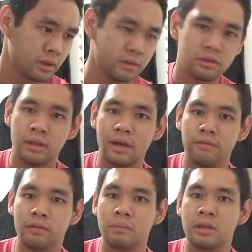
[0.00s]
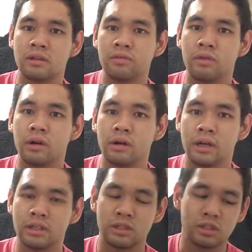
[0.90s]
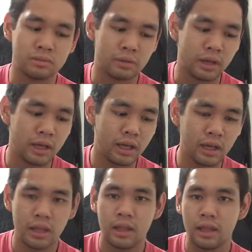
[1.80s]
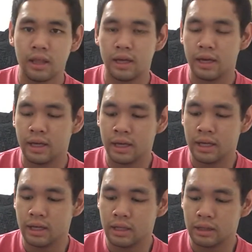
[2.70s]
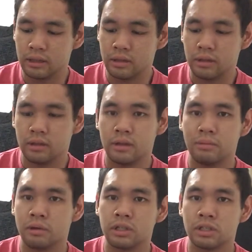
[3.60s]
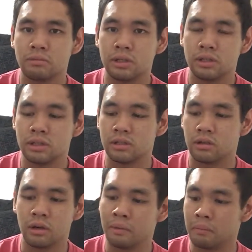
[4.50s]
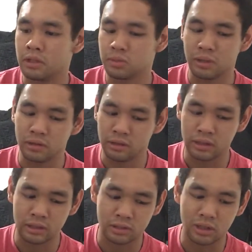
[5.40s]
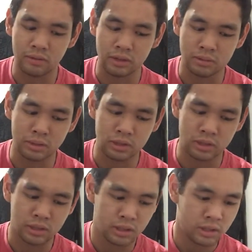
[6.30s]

So that for me, as far as display and impression pieces, are much better than airsoft guns, because